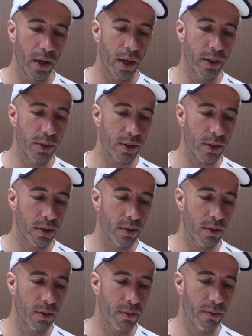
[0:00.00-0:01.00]
it's
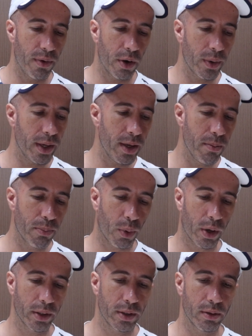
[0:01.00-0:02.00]
very
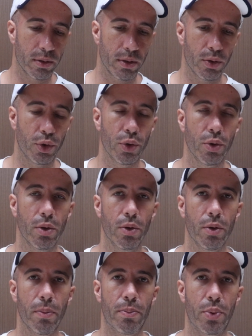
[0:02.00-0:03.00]
important
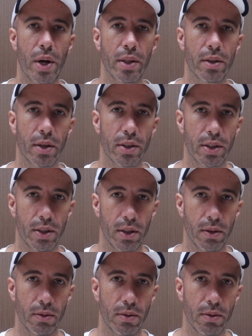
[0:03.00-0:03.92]
to practice